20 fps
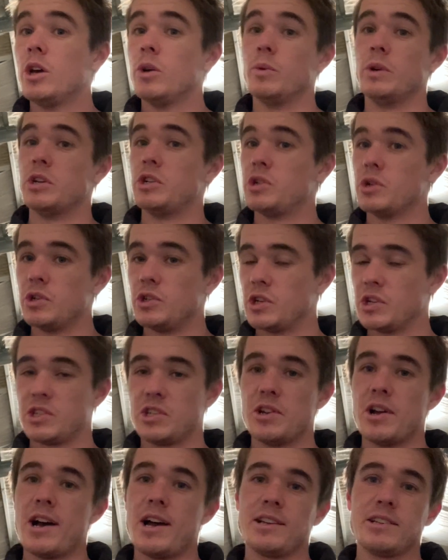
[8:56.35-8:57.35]
we should just
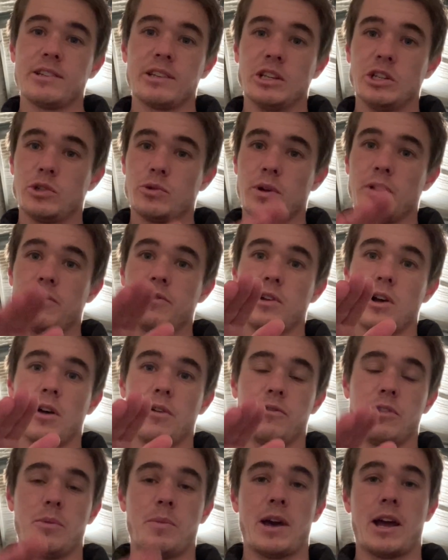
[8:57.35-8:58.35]
nicely drift
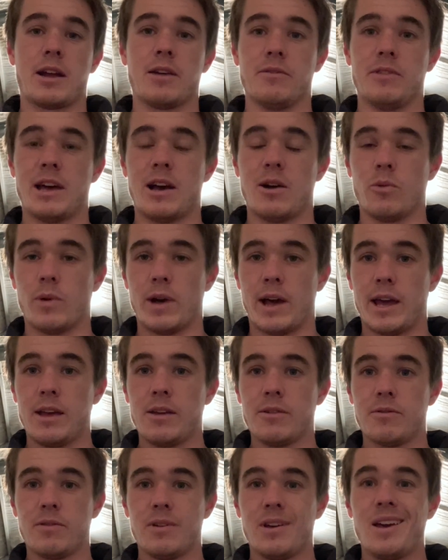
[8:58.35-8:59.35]
off the back of that
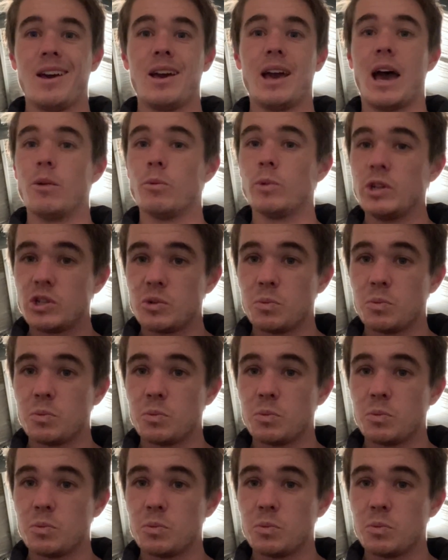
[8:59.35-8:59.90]
wave, at which